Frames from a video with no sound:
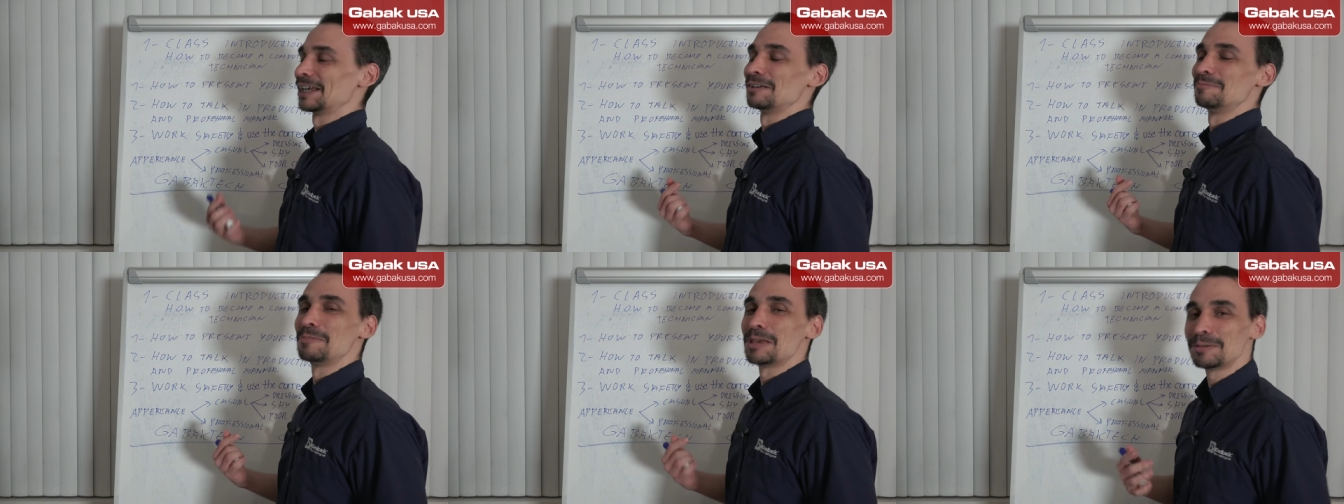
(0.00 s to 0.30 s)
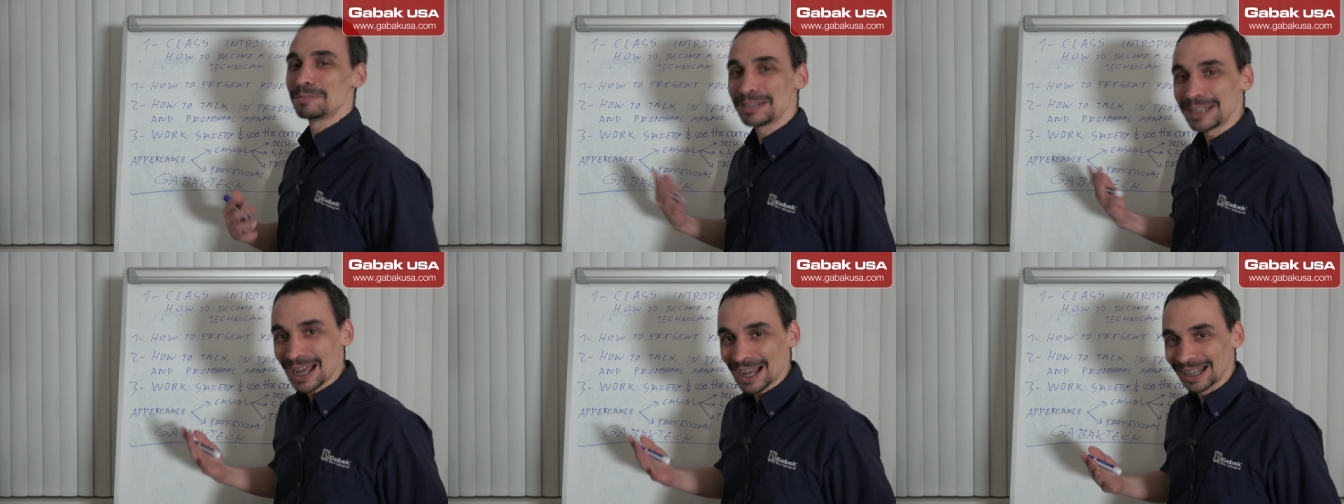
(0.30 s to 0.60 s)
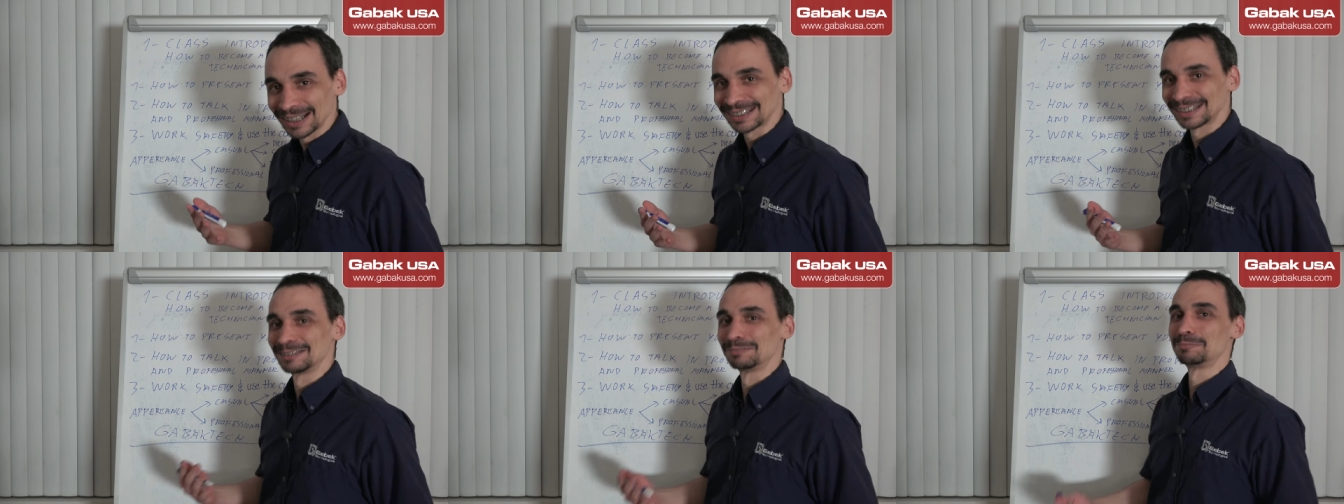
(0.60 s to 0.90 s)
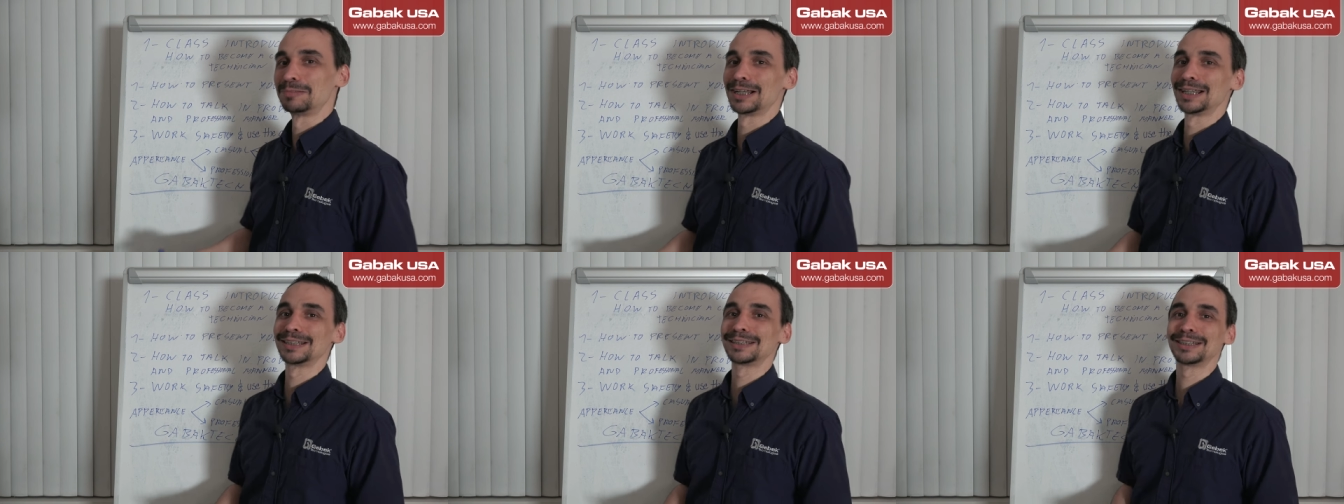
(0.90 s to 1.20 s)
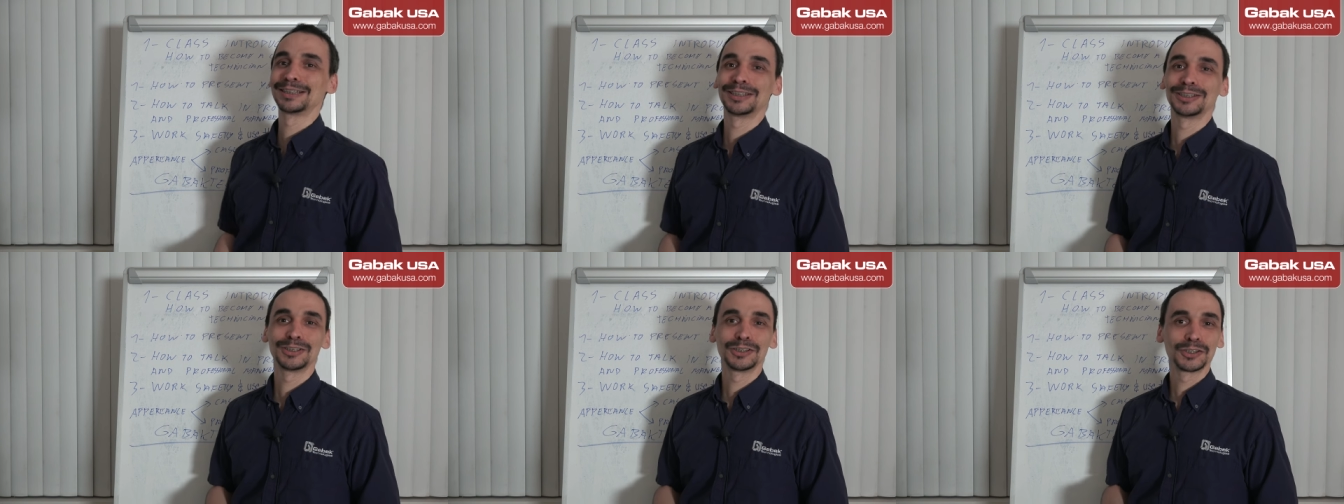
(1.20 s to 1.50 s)
maybe not, but
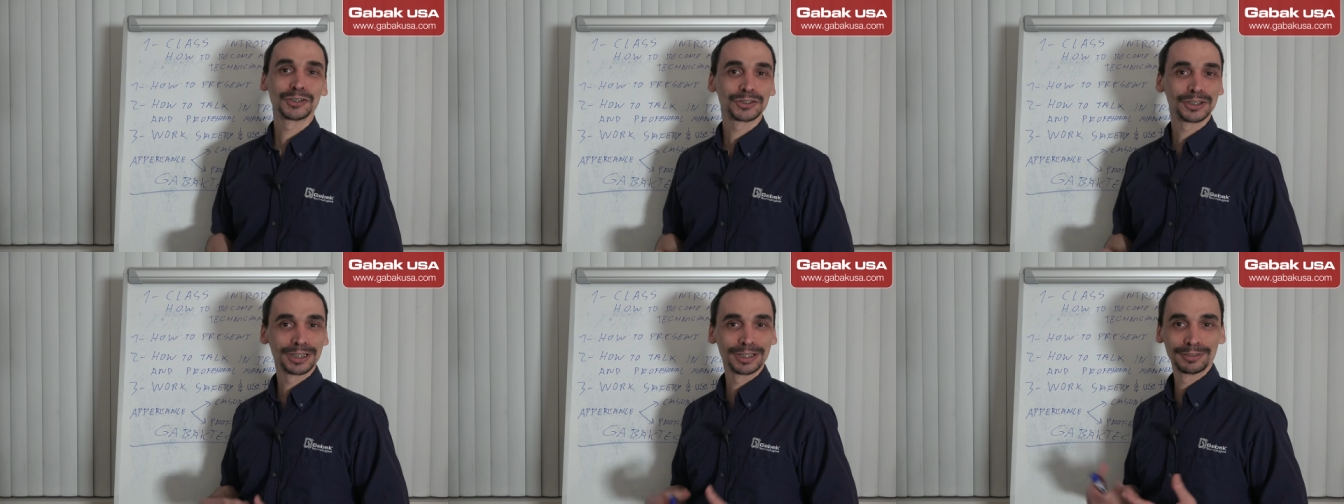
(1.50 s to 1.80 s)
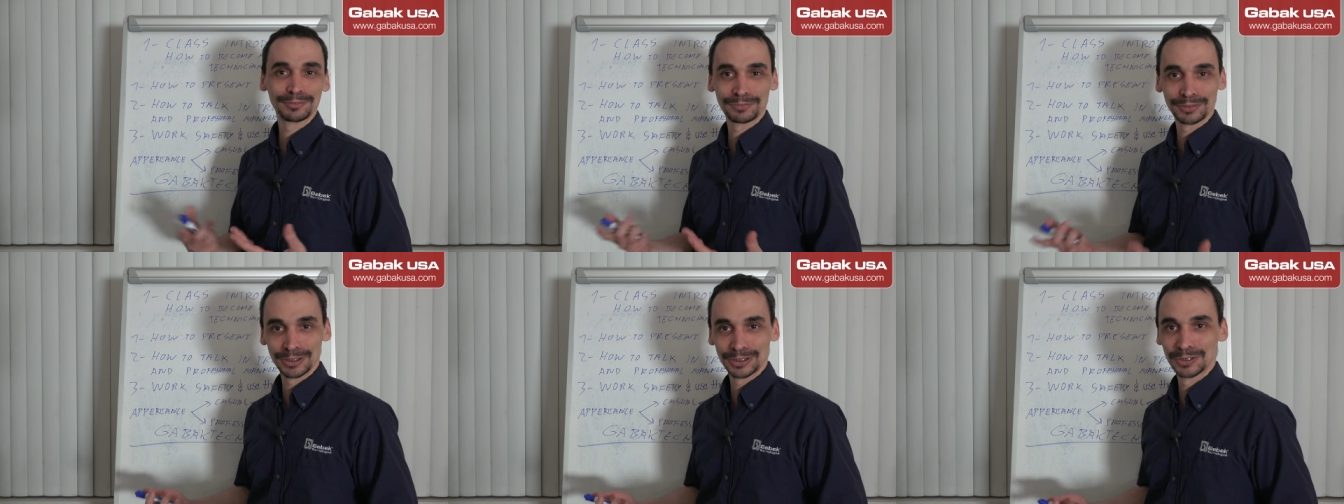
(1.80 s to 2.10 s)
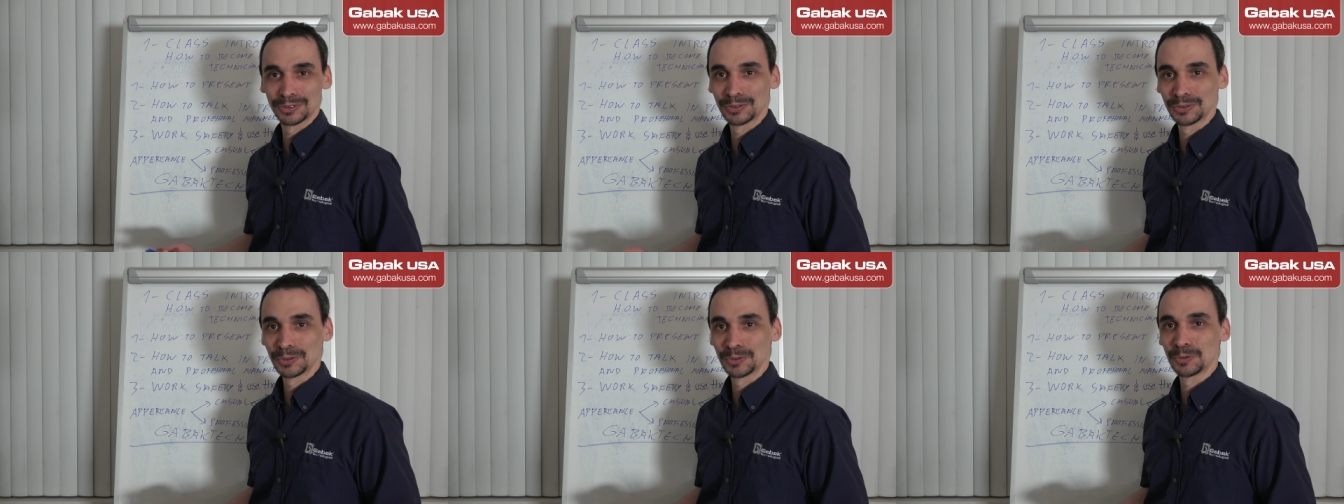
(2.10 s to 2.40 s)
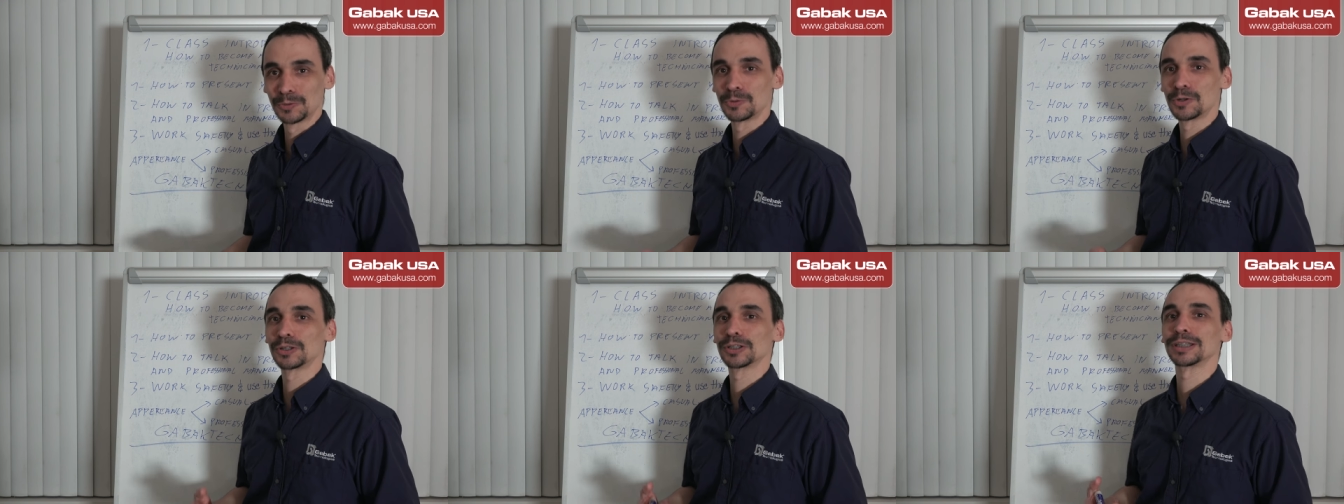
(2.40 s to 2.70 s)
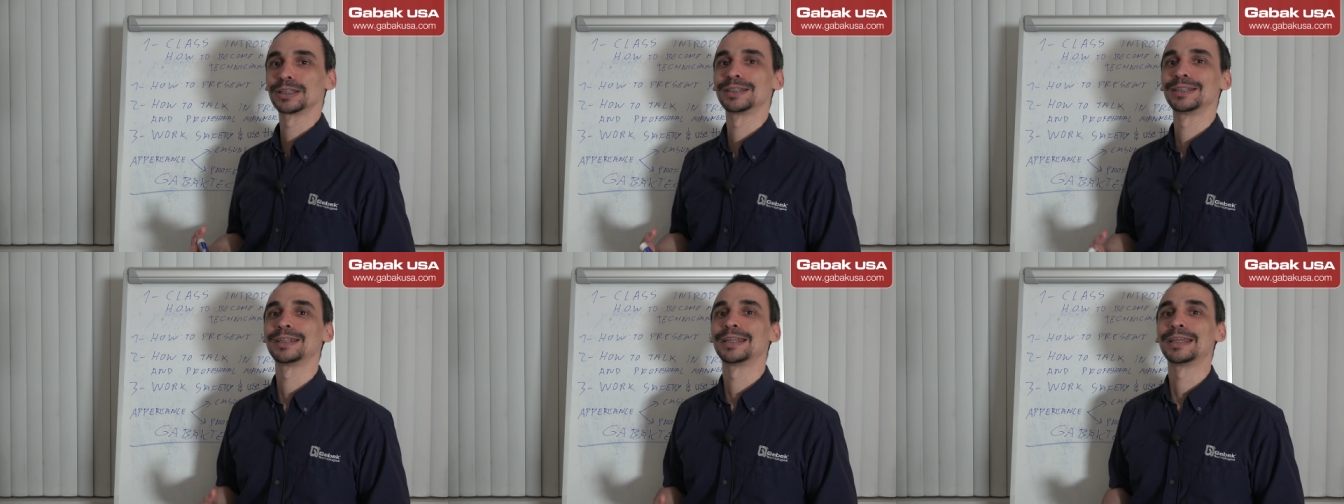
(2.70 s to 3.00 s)
usually if you work
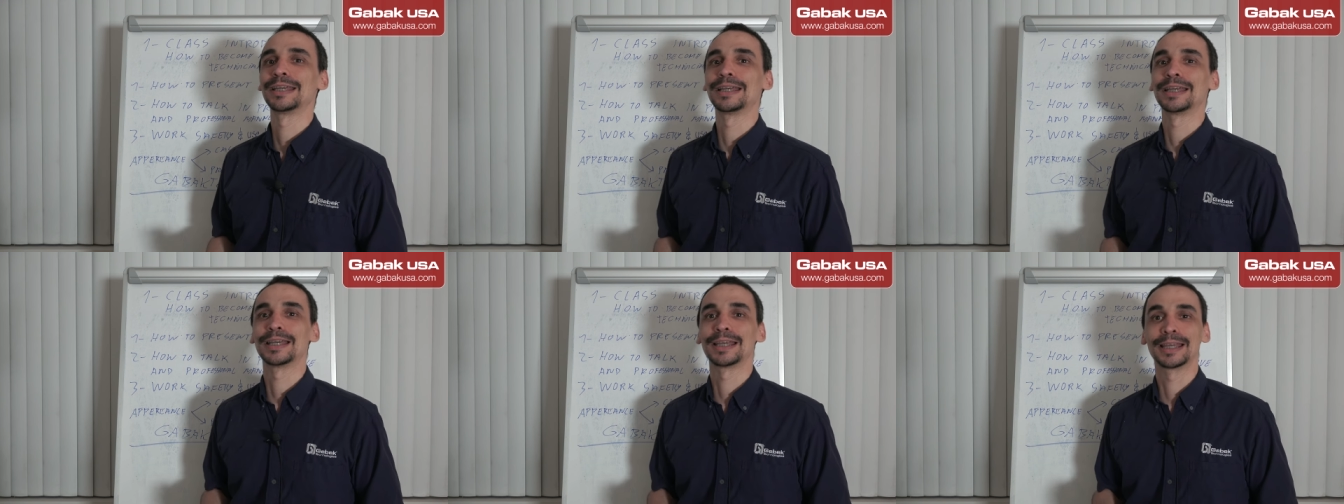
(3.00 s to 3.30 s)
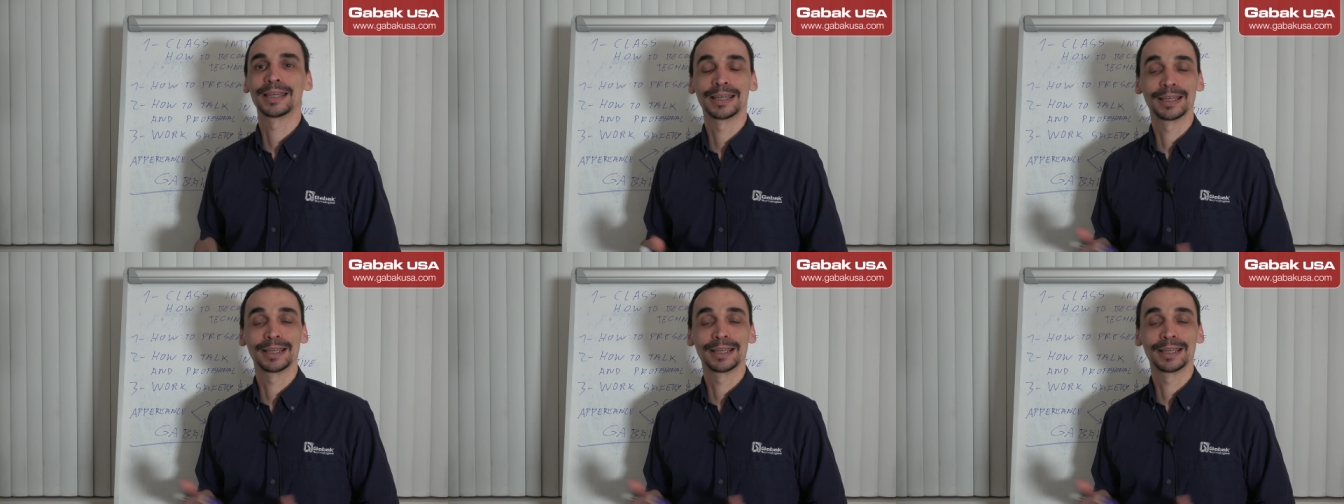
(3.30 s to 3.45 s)
in a,